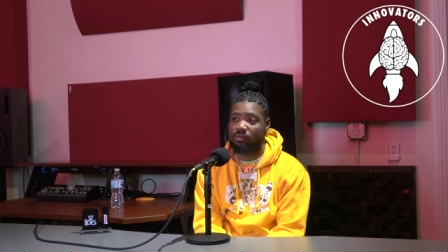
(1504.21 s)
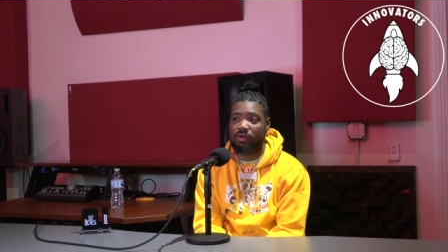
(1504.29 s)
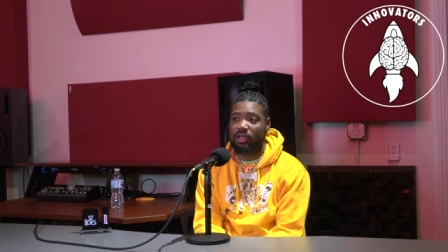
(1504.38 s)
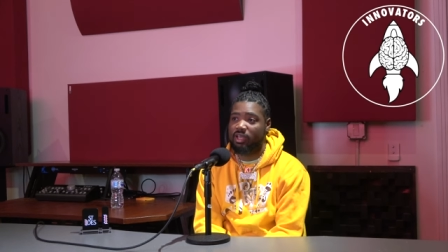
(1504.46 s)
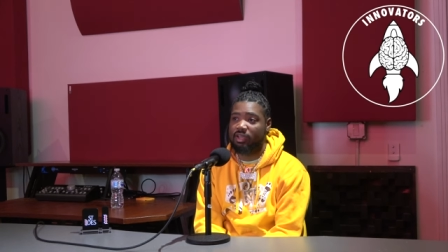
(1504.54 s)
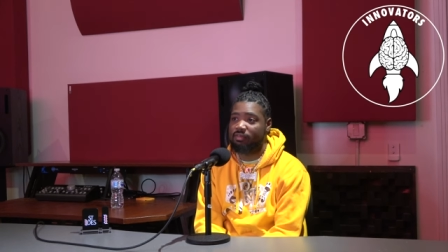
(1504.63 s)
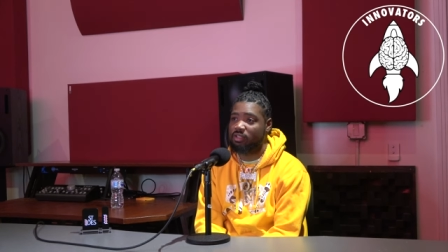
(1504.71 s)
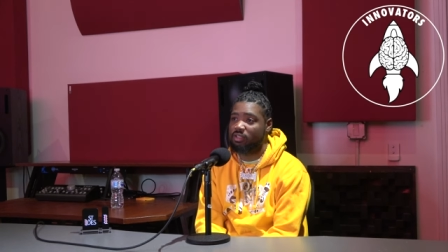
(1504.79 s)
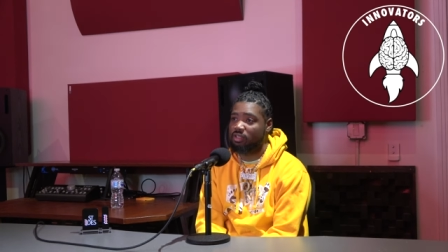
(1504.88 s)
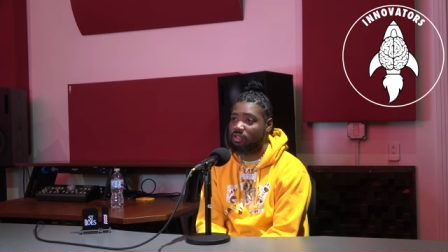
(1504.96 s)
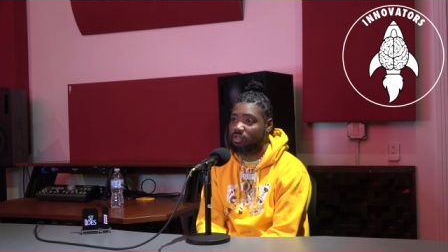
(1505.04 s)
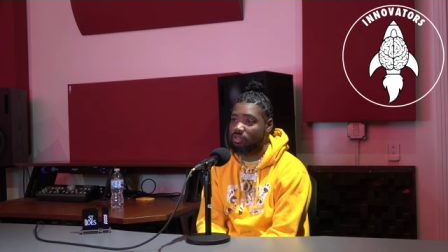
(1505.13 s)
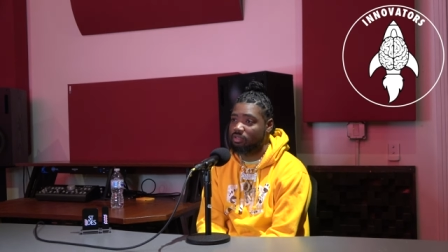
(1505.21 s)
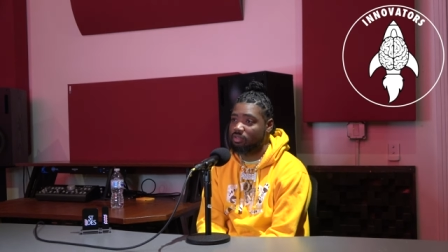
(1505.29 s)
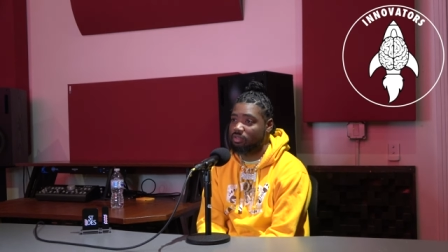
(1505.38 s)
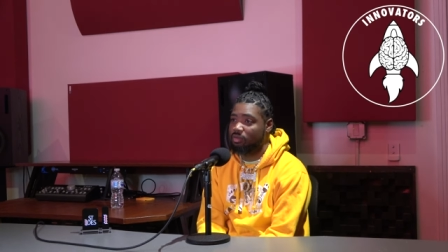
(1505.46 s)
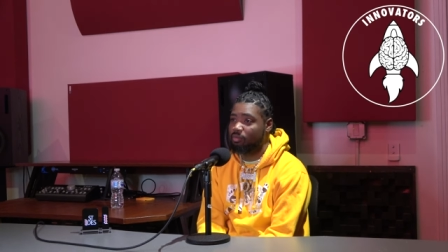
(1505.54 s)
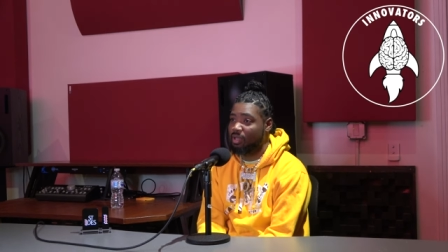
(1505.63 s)
to write everything,
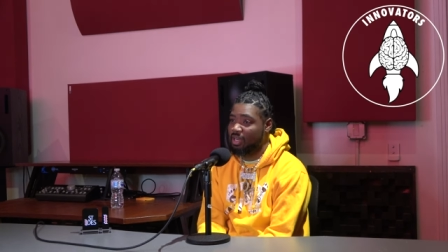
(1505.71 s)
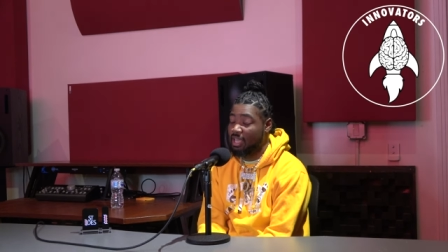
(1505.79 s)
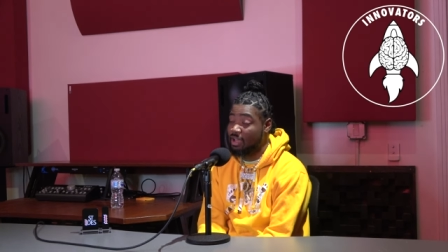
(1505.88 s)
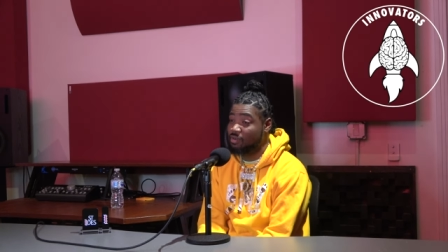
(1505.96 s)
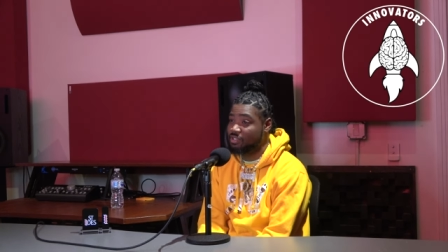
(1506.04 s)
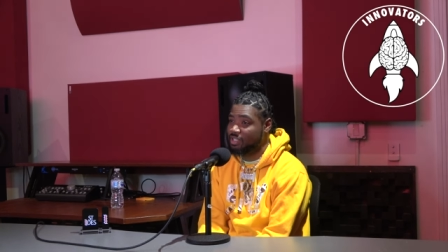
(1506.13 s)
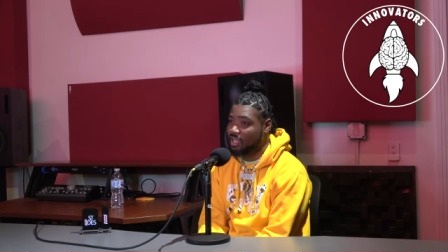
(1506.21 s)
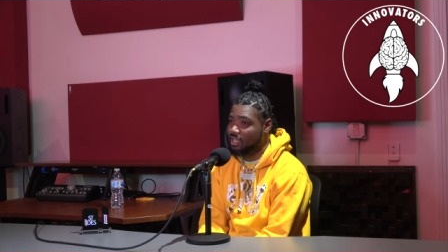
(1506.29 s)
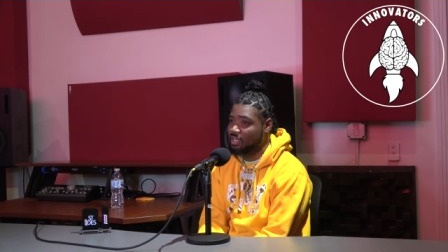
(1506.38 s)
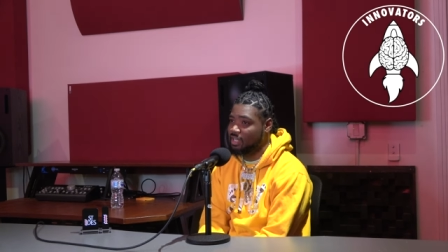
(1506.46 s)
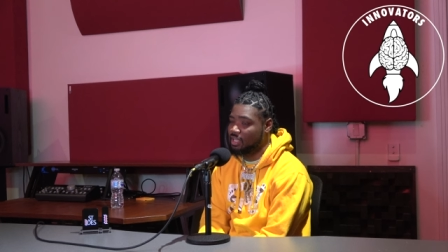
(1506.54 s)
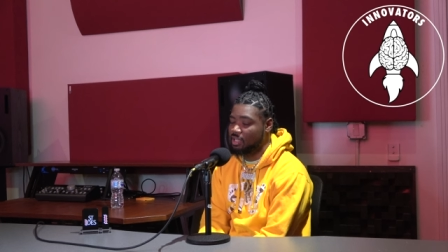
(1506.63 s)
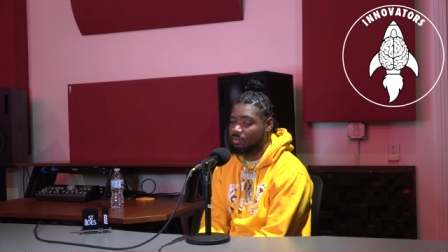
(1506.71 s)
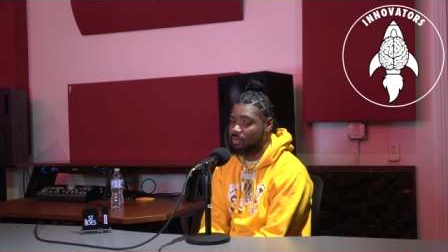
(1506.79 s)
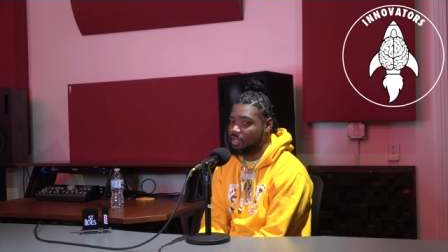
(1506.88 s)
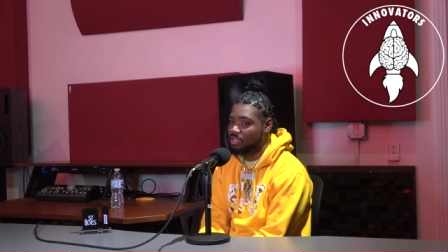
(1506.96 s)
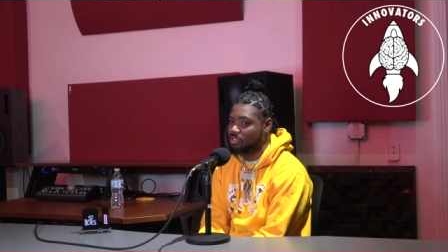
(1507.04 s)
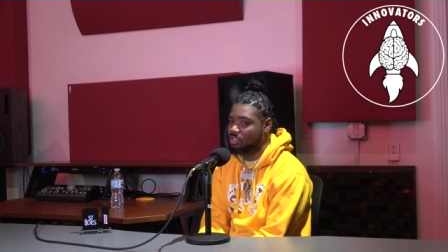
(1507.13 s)
but now it's like, damn,
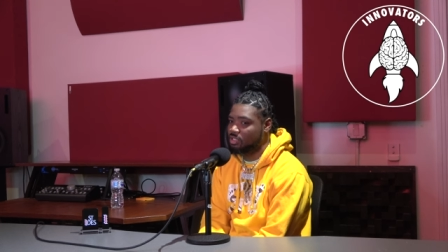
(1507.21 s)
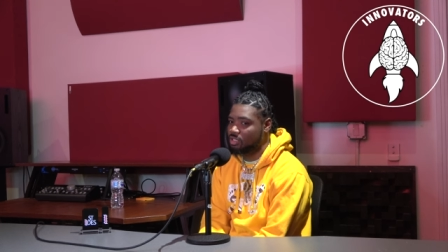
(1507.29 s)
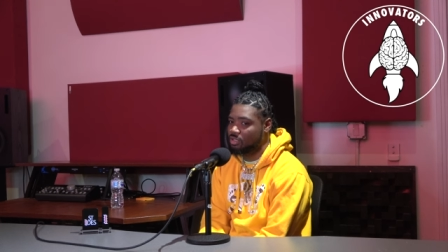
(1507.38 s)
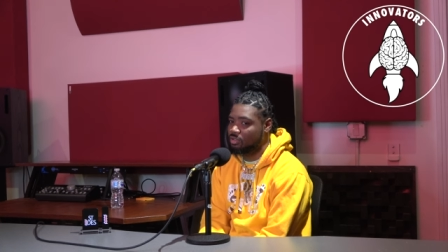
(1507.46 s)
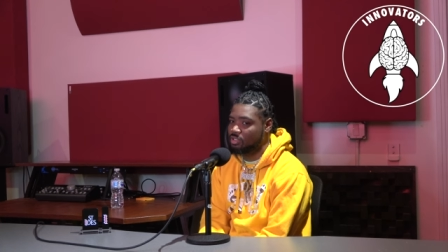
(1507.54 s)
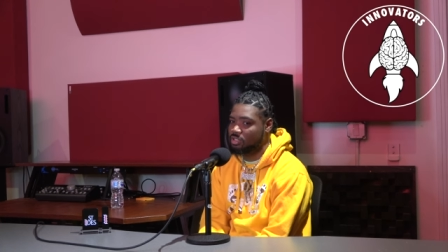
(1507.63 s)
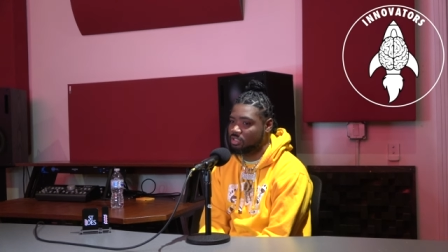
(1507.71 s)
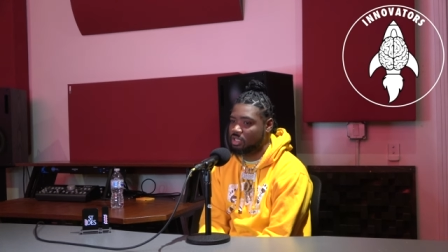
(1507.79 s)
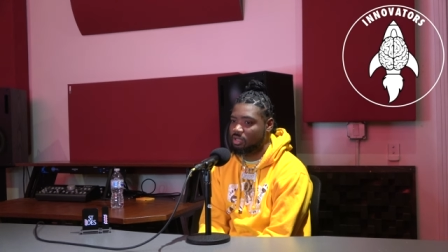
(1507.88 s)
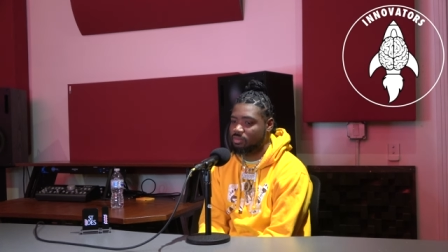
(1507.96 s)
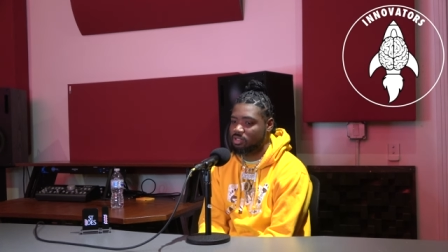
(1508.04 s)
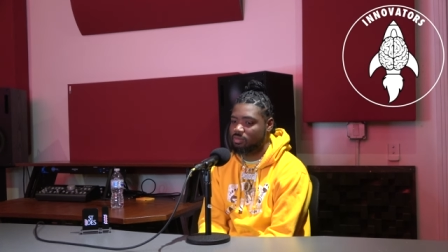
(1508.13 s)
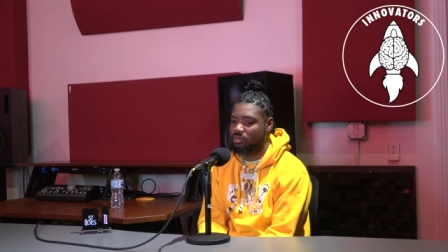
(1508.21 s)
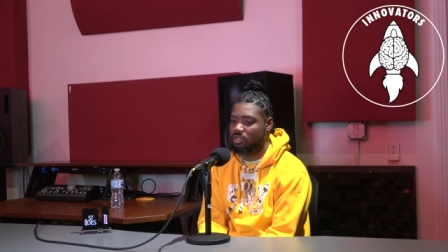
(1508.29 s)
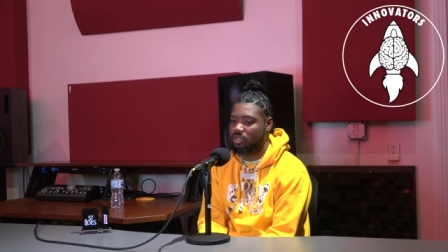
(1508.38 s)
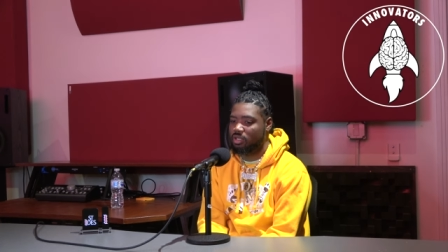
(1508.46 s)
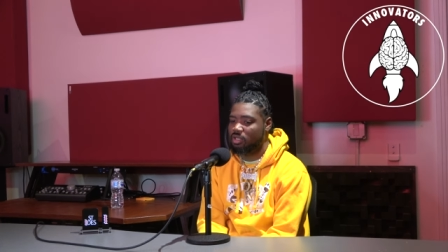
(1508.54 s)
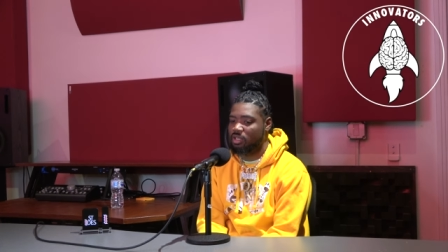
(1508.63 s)
like it's just so it just comes to me
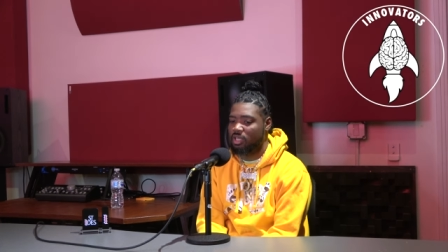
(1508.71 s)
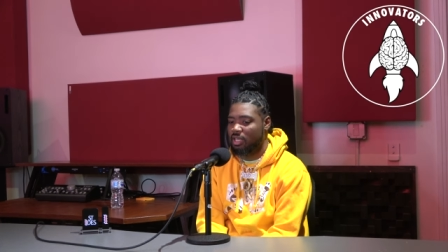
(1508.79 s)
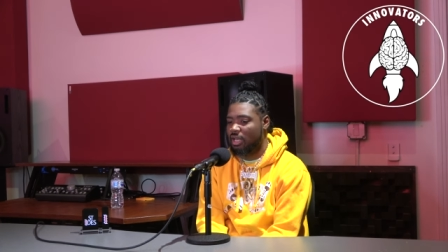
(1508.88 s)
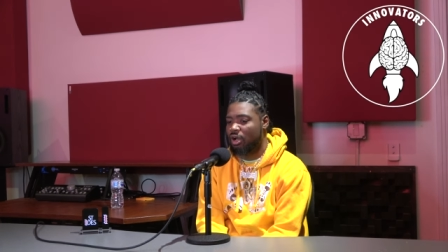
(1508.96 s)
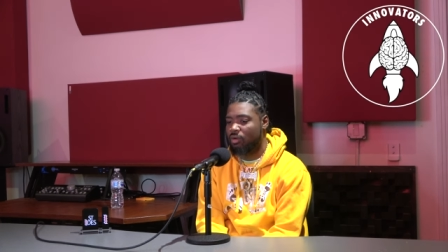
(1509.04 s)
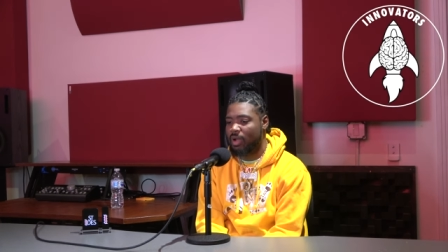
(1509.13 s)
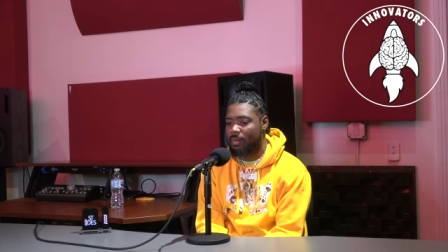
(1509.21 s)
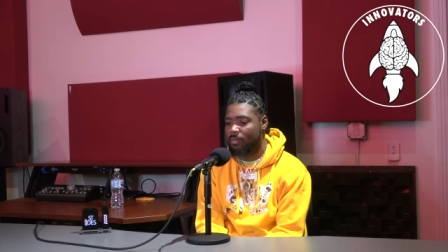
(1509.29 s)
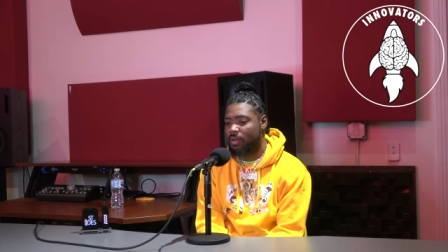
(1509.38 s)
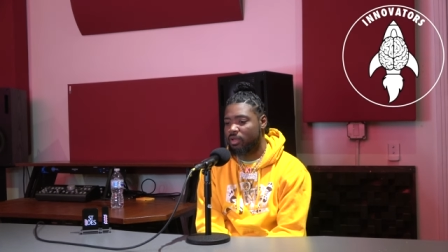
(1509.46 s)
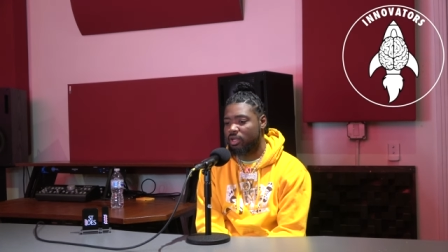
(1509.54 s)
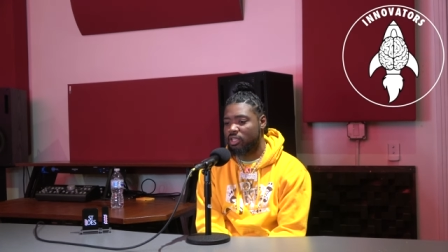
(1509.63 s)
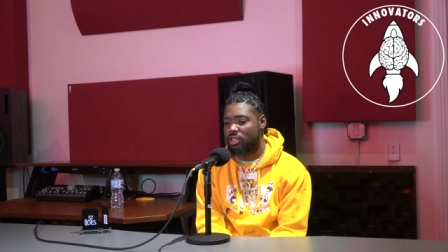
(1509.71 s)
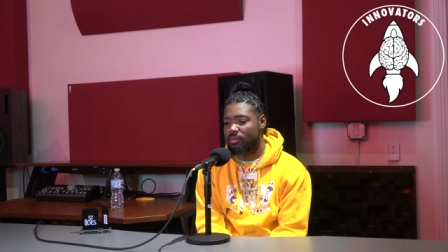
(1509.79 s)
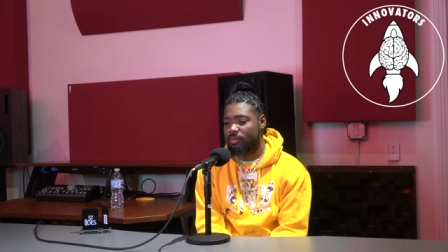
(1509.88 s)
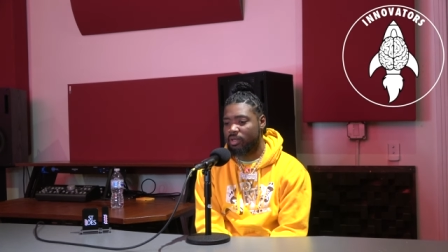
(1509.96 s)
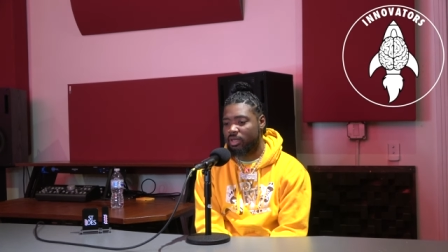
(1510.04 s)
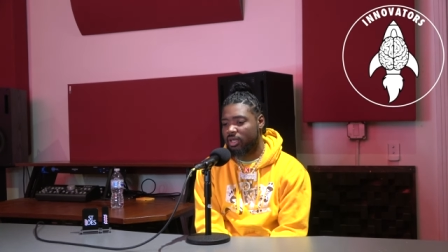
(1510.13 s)
like, and I don't rap about
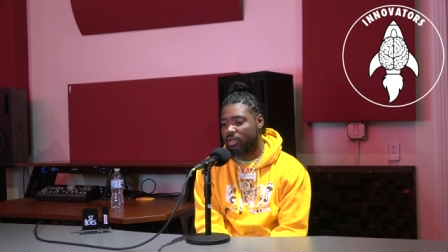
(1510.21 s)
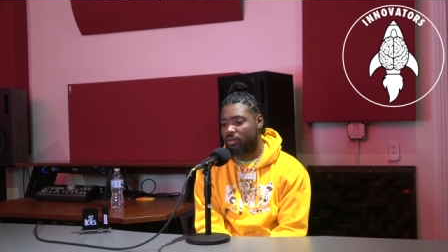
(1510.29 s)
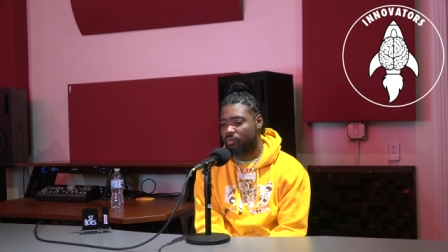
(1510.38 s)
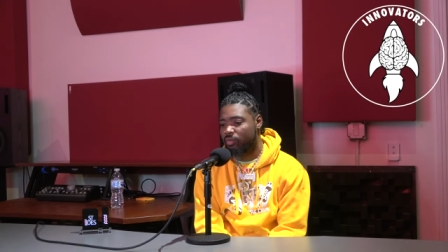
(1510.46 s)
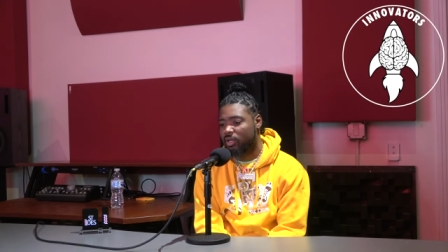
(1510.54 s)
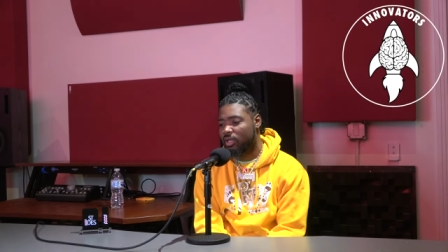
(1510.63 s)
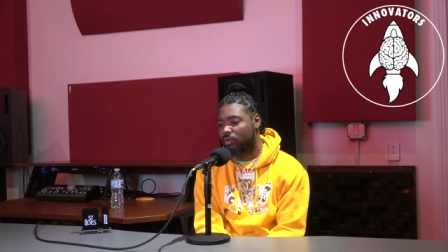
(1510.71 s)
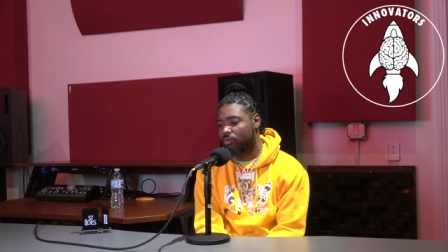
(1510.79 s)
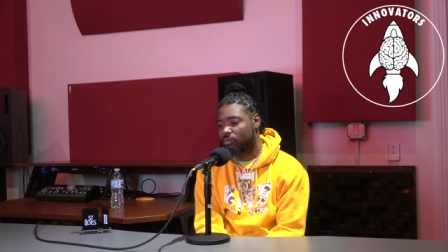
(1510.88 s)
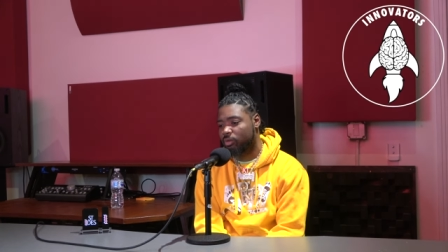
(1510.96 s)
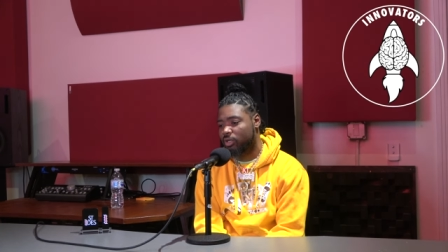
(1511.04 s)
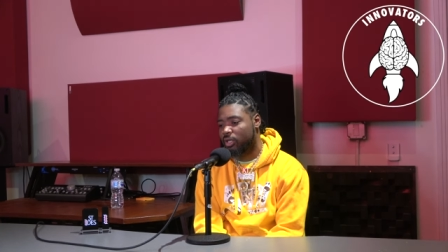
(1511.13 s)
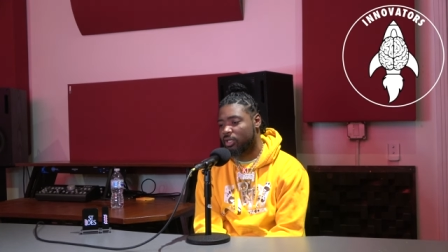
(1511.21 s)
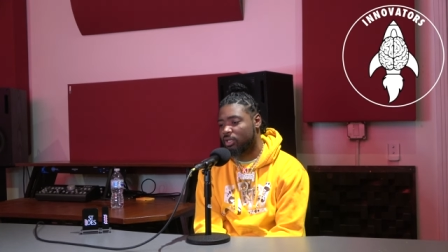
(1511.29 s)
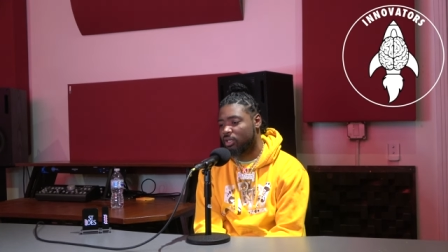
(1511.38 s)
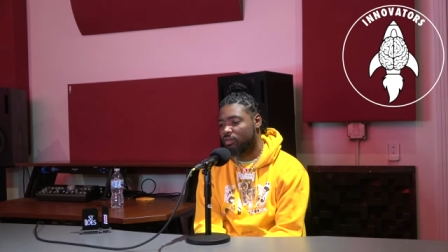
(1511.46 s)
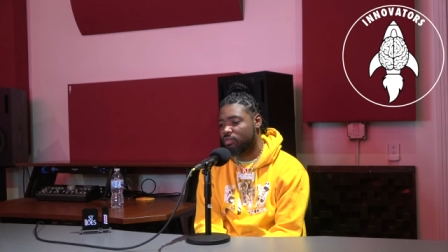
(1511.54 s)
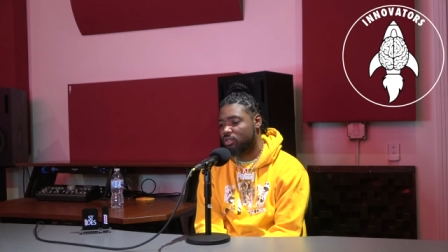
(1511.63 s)
nothing but like what I what I
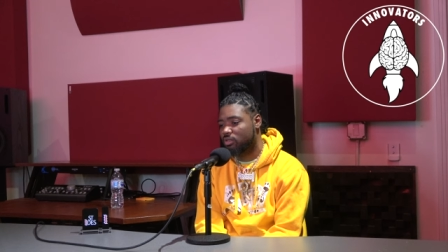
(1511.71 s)
live.